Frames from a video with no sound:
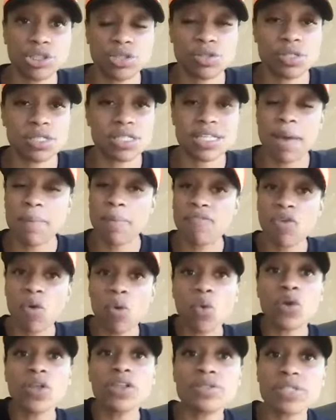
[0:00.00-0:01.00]
use, the type of
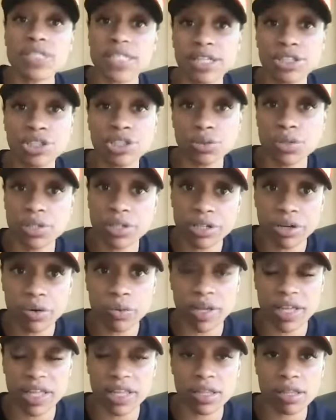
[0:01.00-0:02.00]
oils that you cook
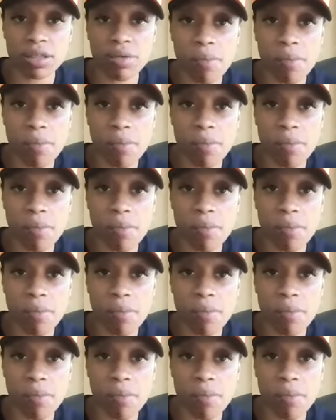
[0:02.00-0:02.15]
with.